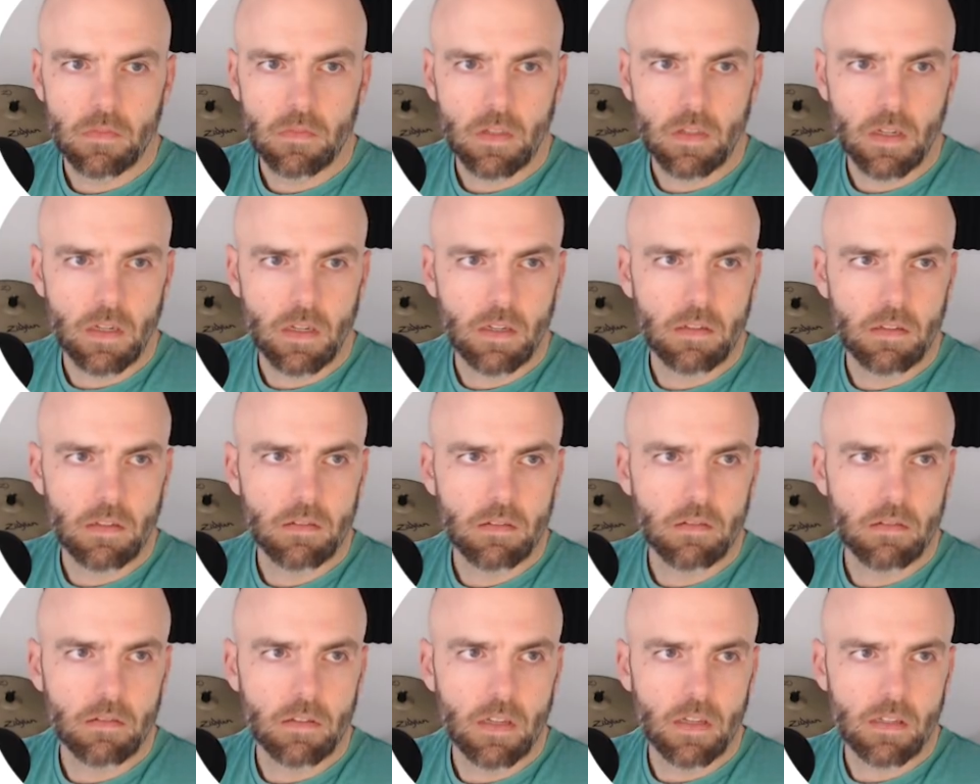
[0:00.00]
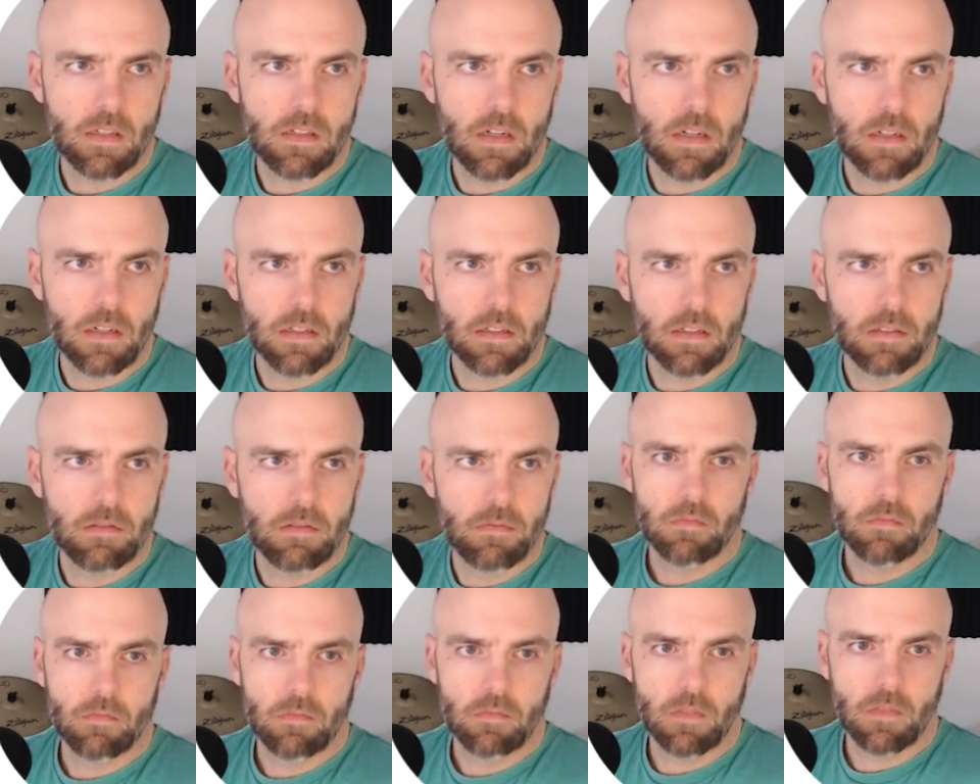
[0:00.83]
Okay. That's not good.
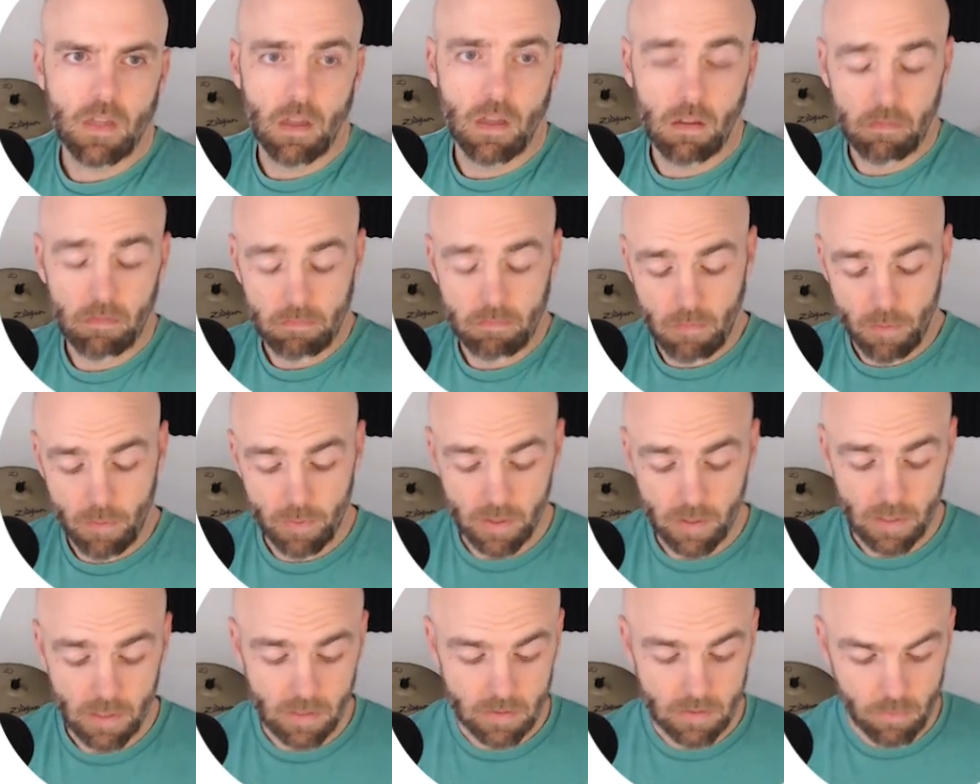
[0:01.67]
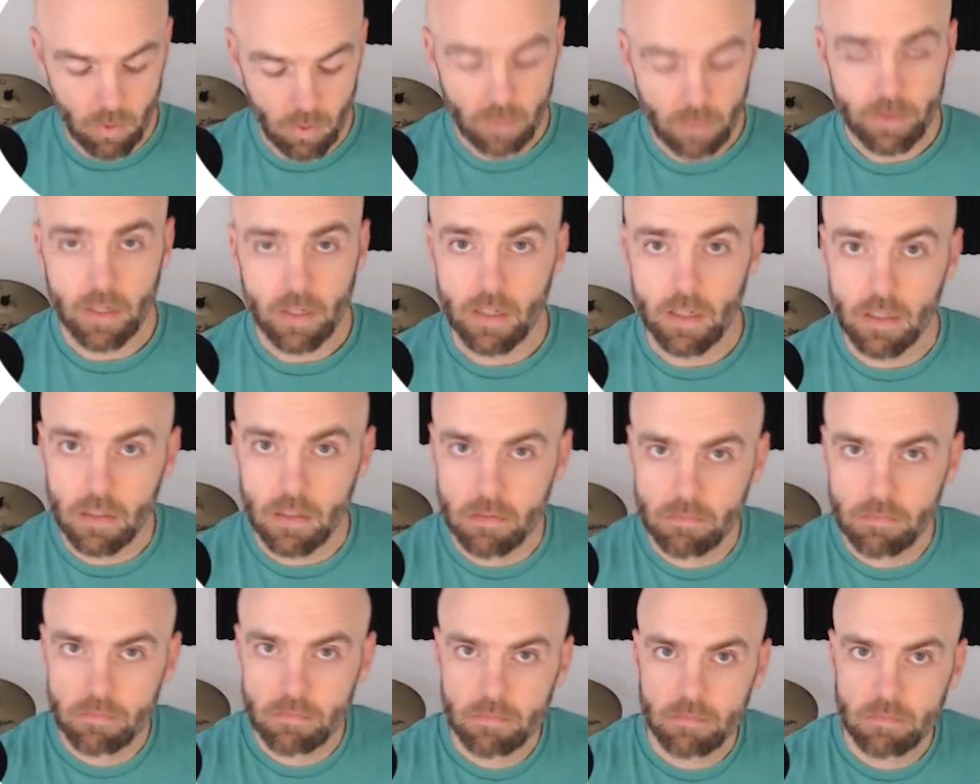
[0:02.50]
Okay. Maybe they need some website help.